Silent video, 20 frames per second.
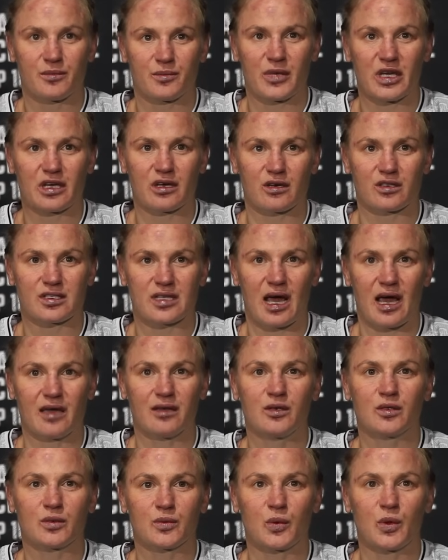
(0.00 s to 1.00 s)
because I
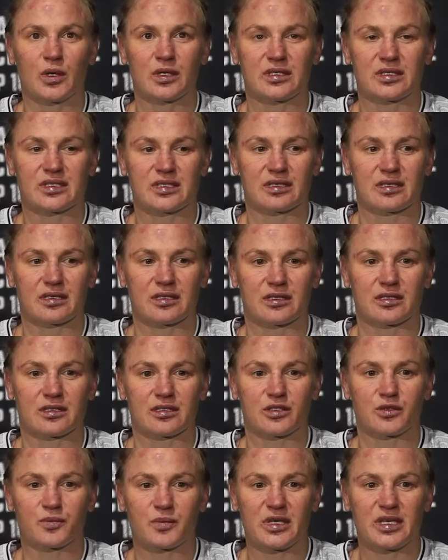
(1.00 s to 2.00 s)
don't want
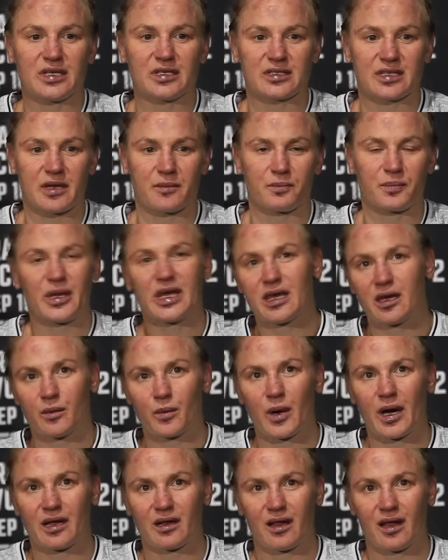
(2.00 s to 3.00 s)
to be the picky
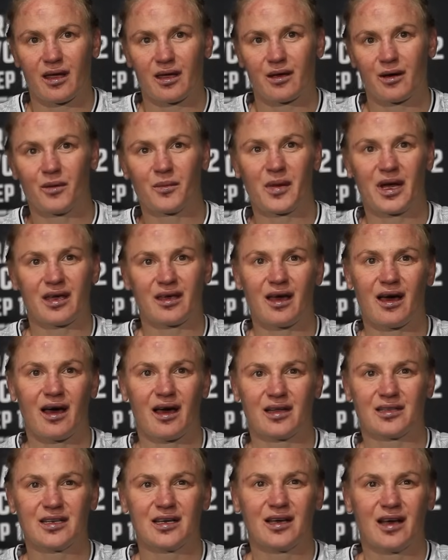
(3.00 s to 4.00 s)
one, like, oh my
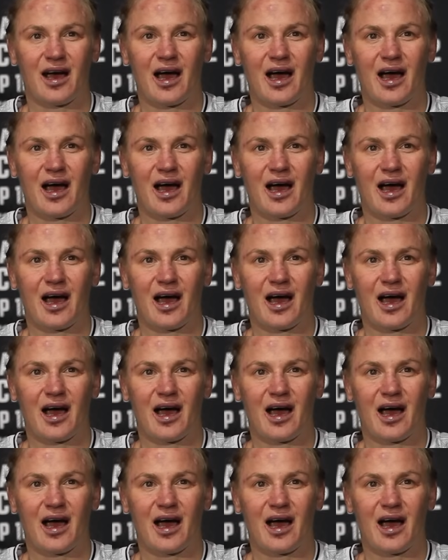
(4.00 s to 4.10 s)
God,